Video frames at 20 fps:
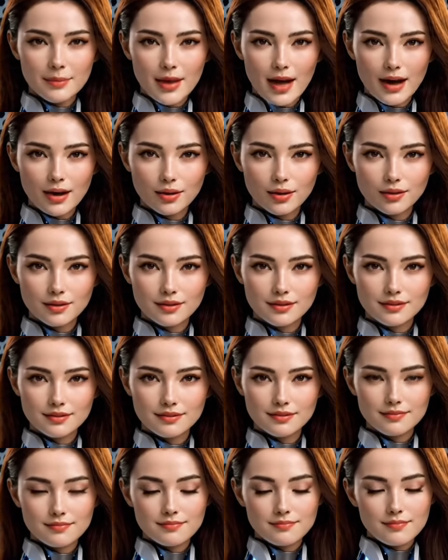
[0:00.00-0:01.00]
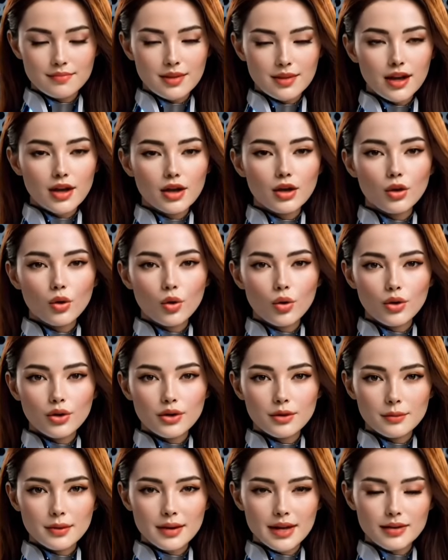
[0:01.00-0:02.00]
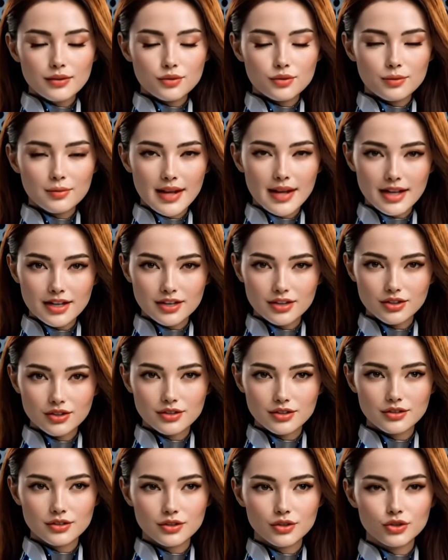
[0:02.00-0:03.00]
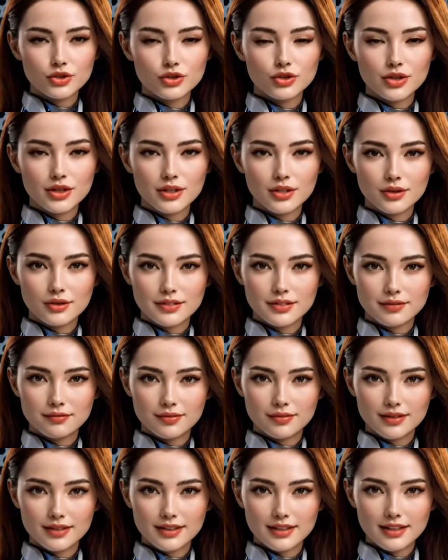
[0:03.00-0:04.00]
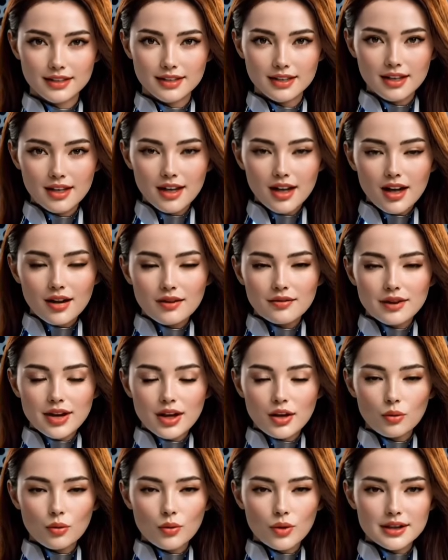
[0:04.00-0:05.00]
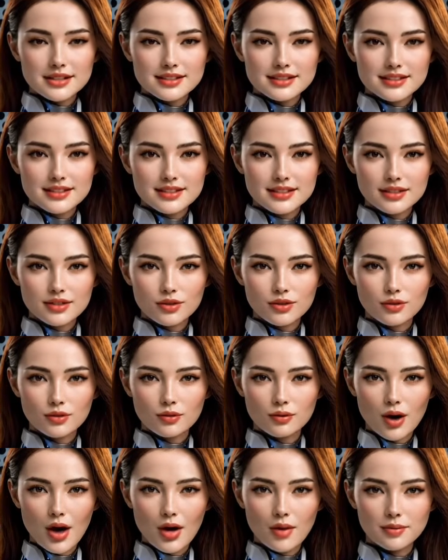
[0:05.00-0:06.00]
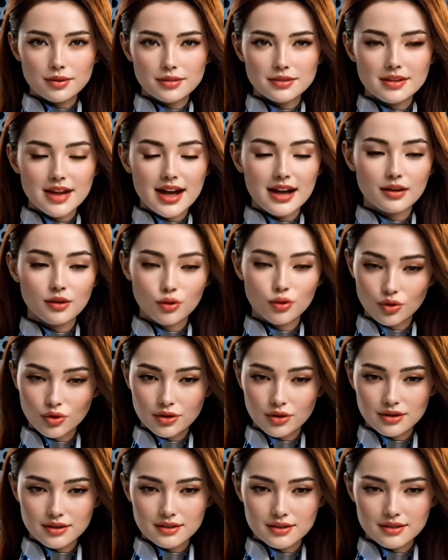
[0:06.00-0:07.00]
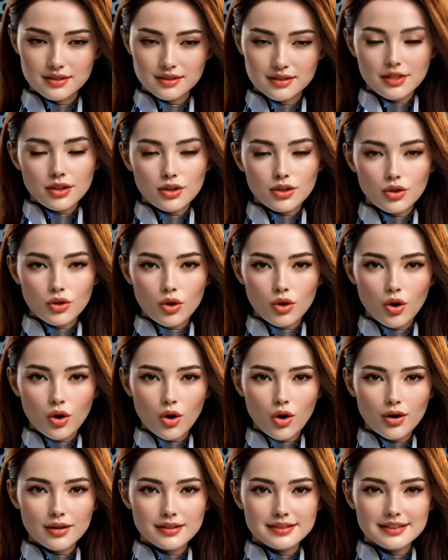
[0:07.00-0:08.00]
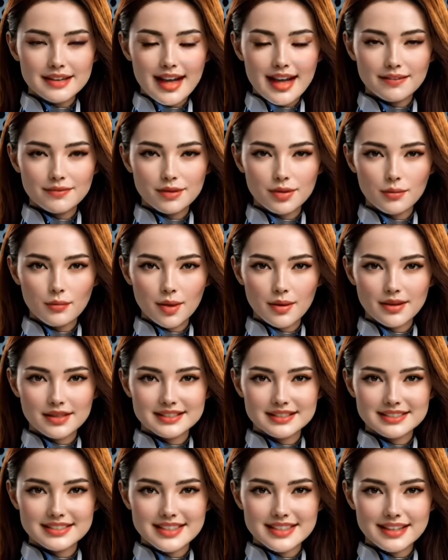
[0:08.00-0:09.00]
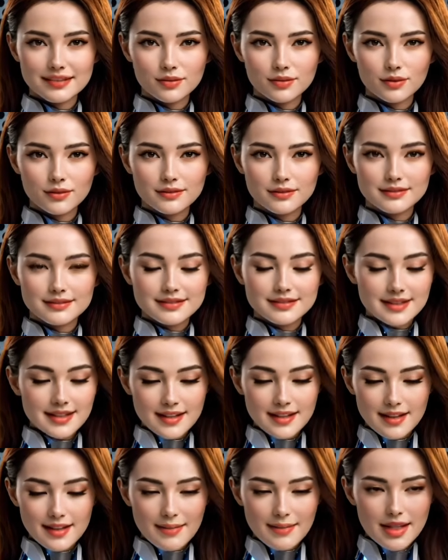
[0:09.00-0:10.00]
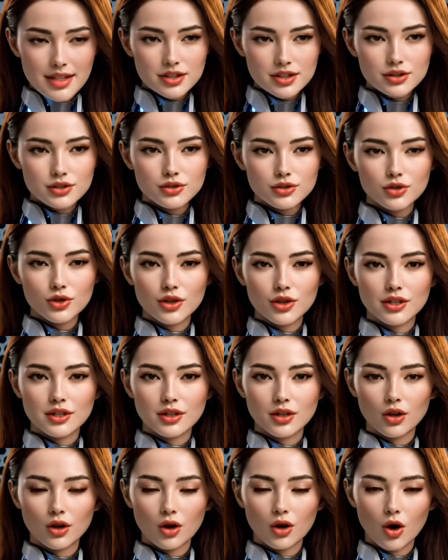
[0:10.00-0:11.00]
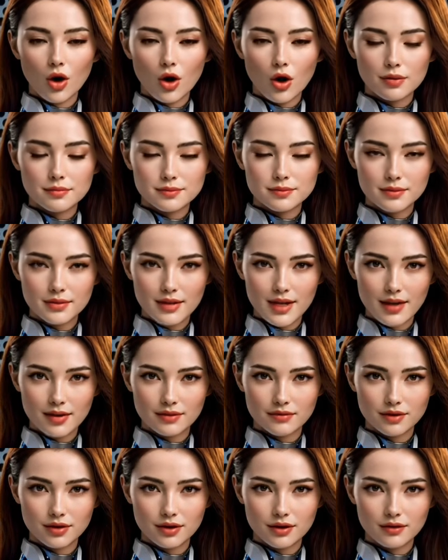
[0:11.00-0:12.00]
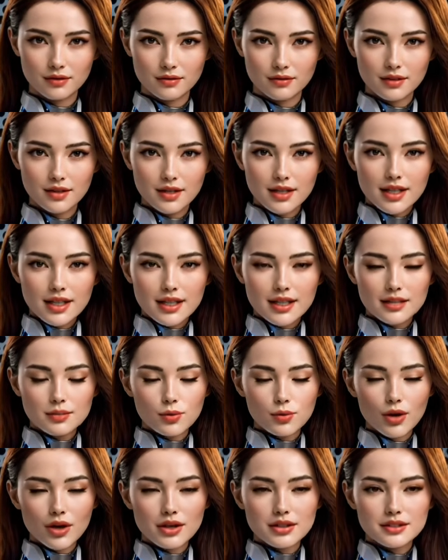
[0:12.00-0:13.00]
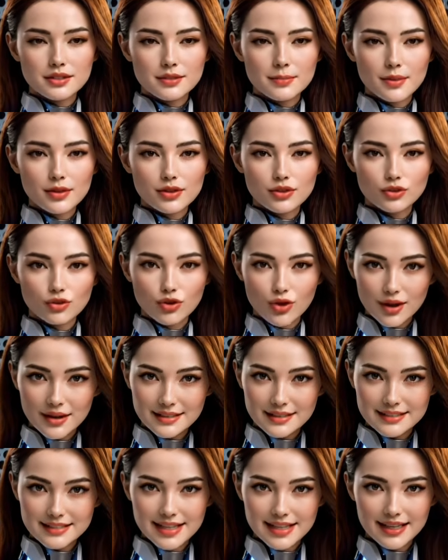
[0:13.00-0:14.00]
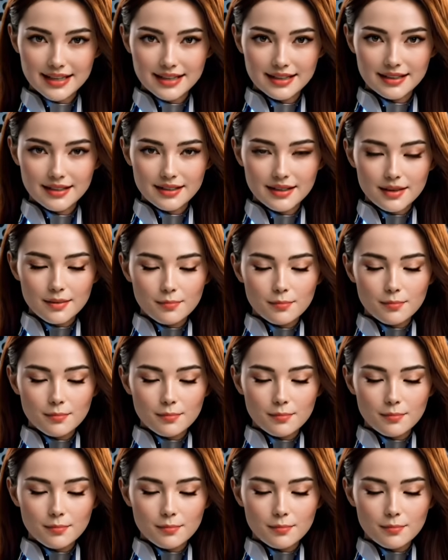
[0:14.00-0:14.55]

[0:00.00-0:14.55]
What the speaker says: My a-pawn goes up, his answers. Then pawn to b4, and this is my first real plan. I am not attacking anything, I am taking squares away. a5, b5, and c5, and his bishop stands at the far end of that.